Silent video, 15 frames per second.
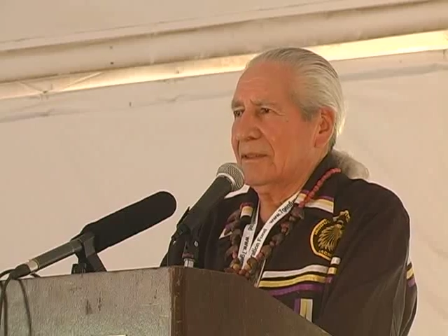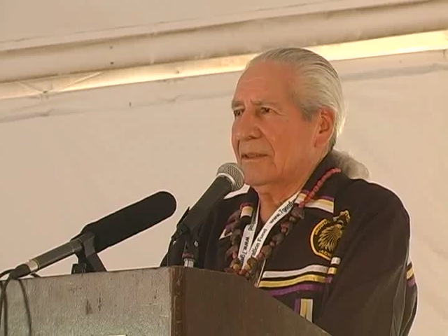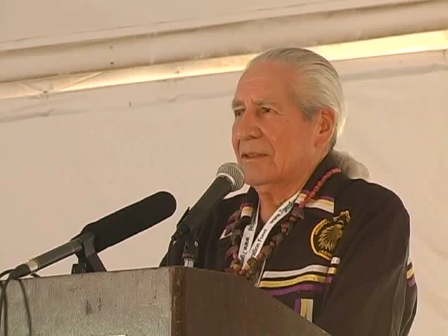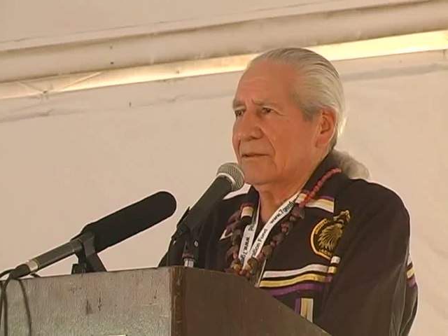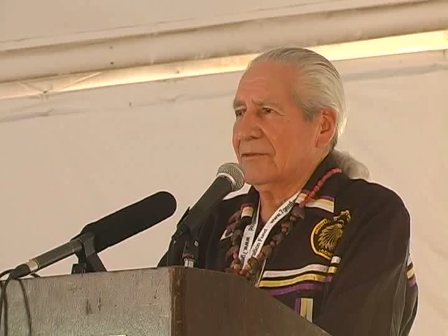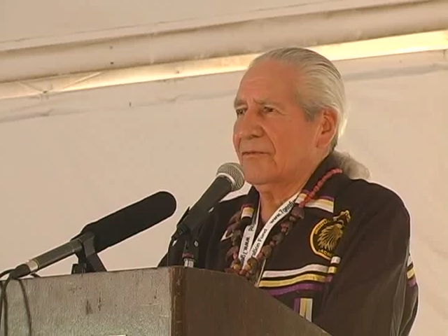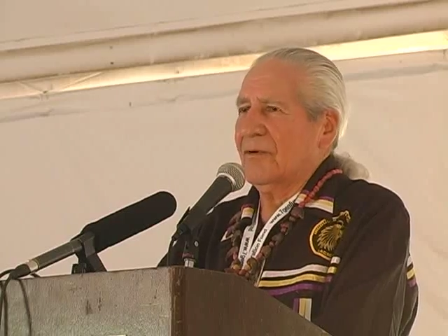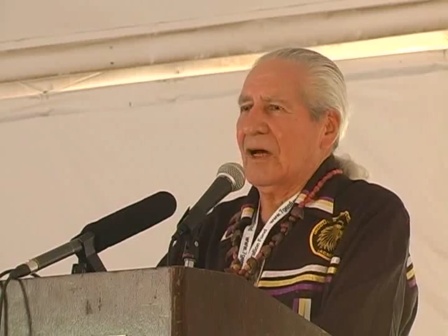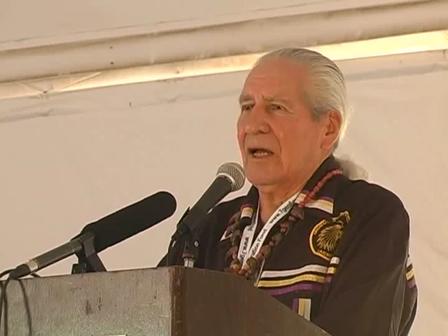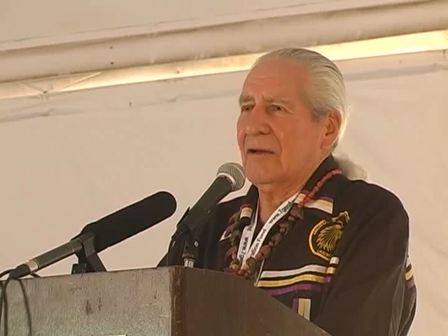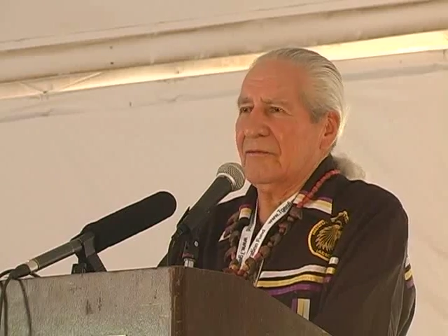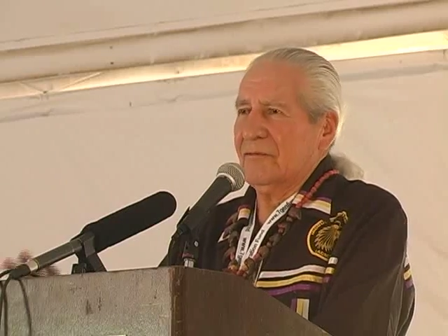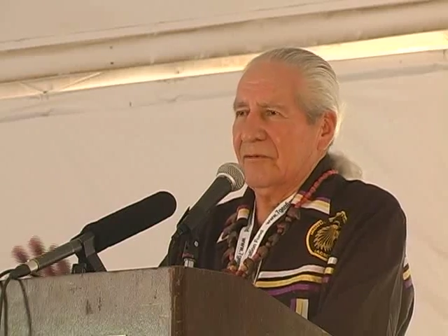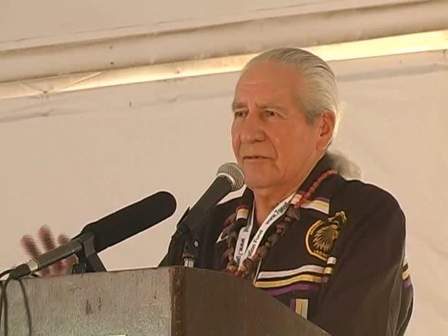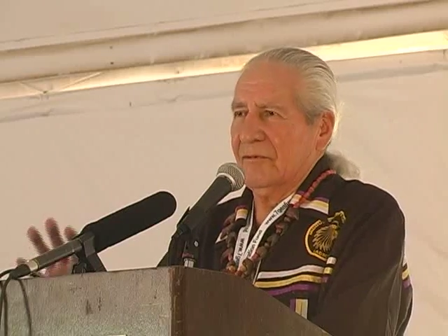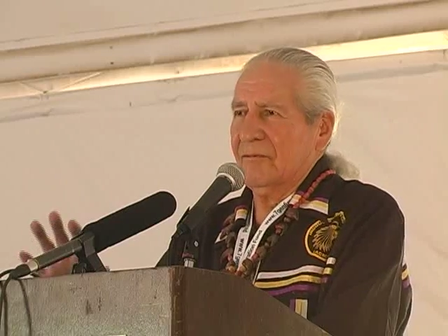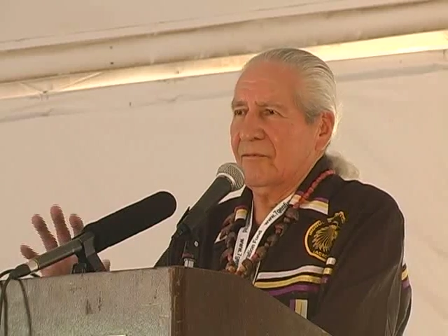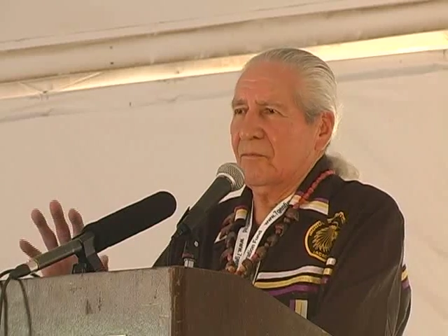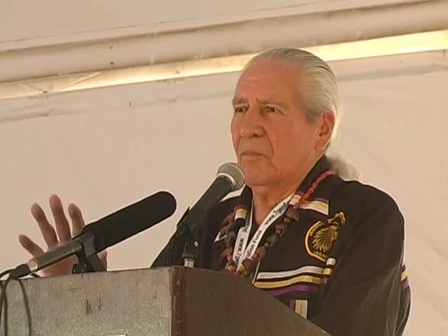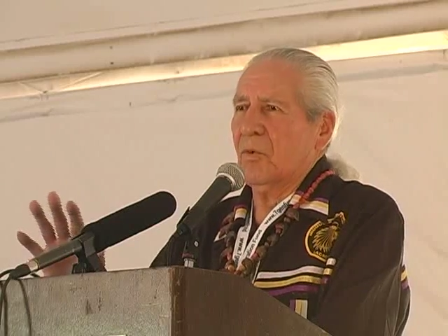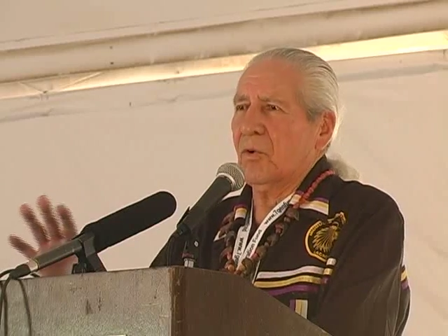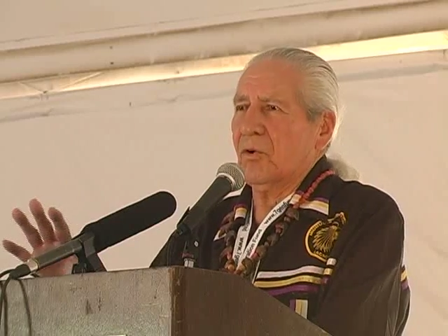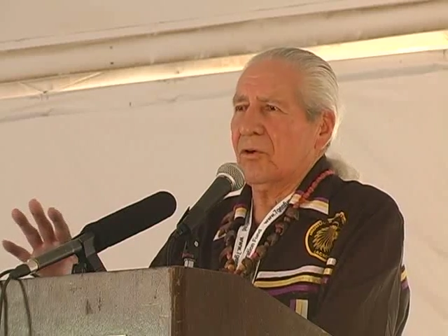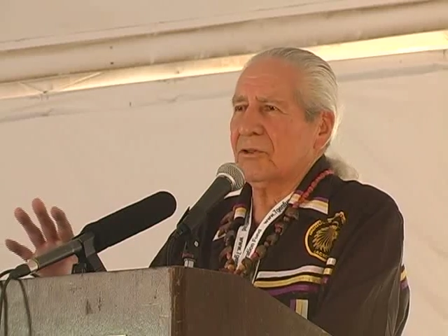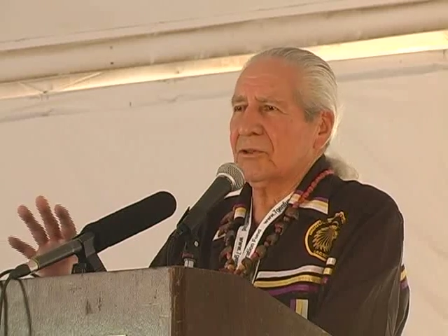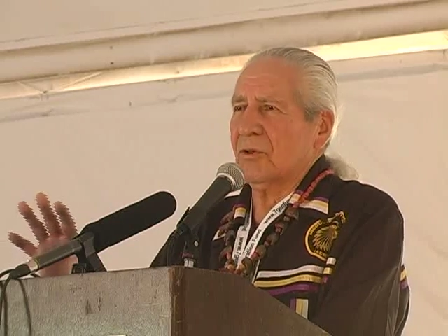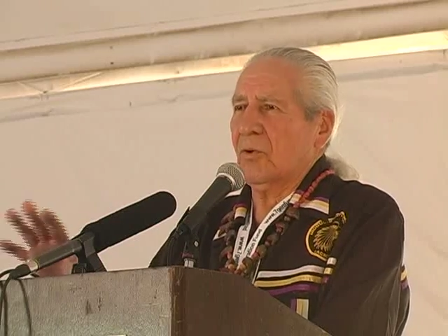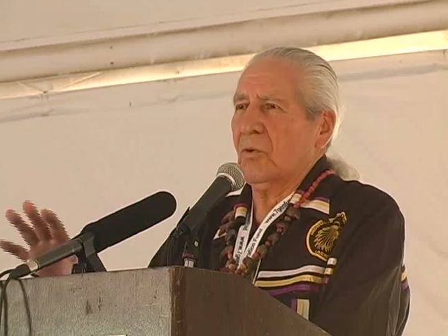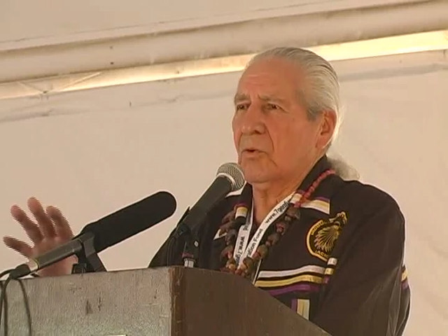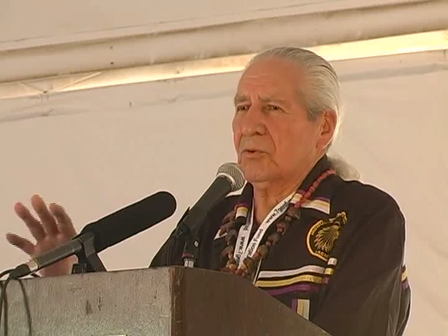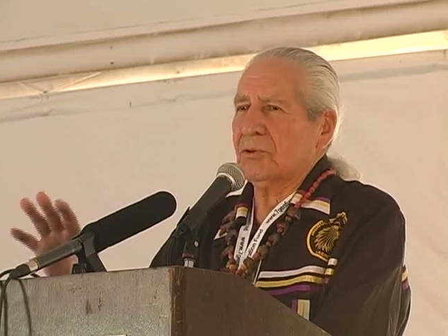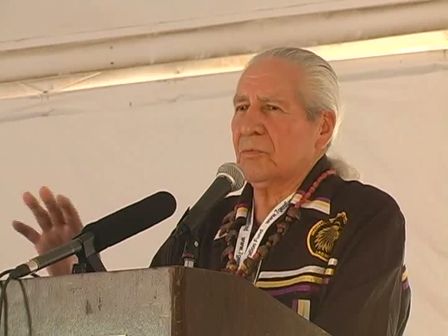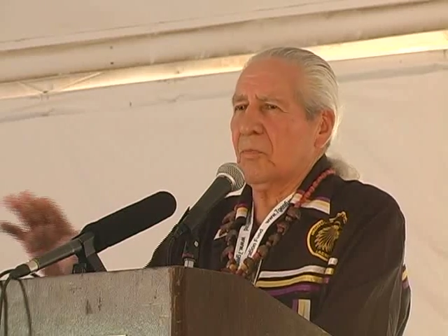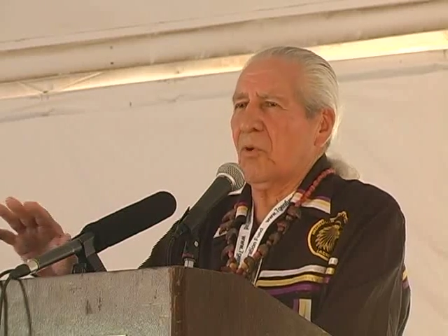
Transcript: there's 5 more souls